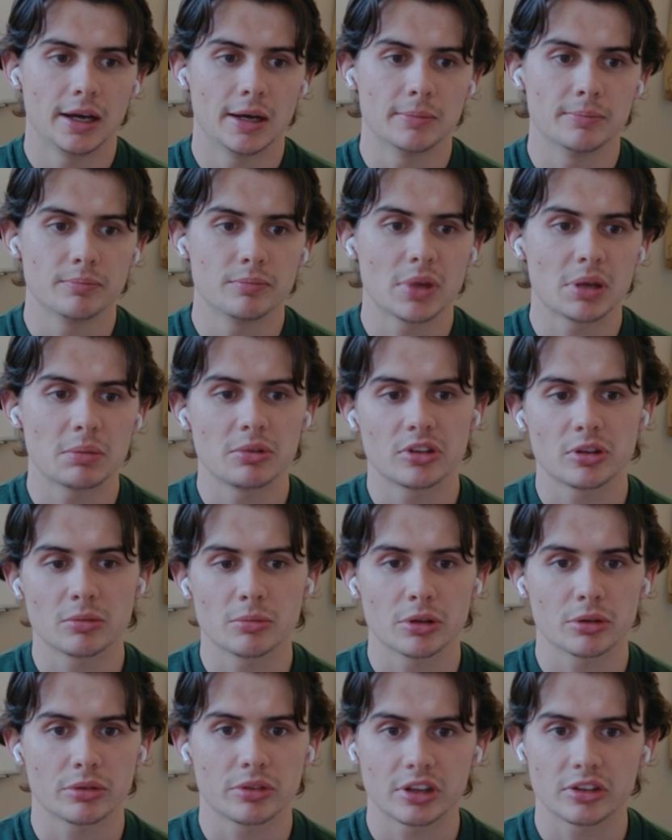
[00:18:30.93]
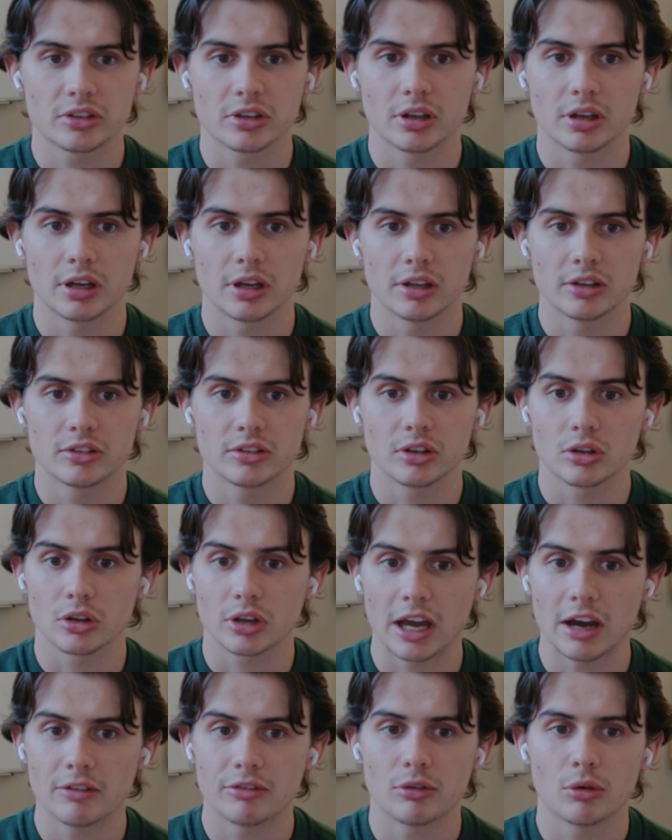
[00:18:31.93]
maybe some other things to
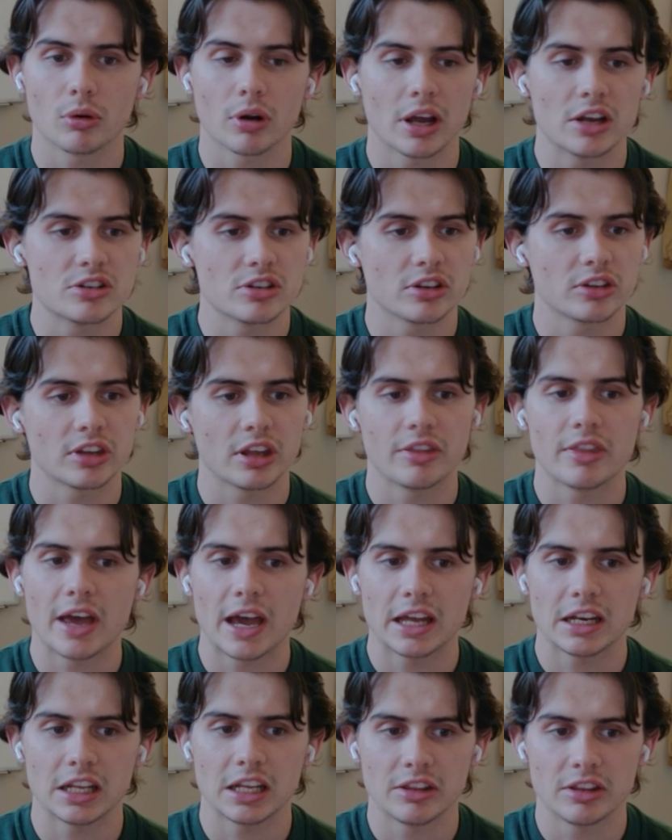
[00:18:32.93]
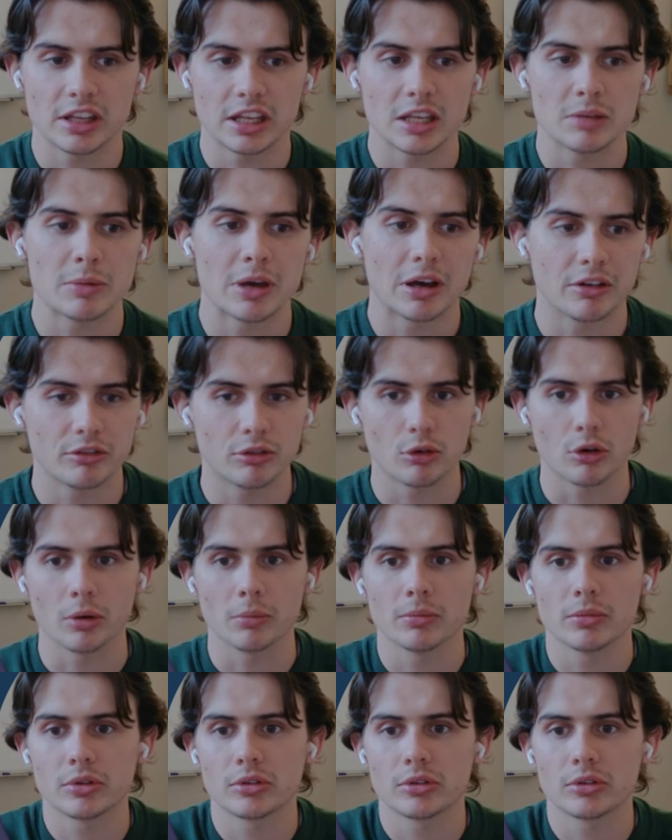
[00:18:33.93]
look out for, and just send that in the email form.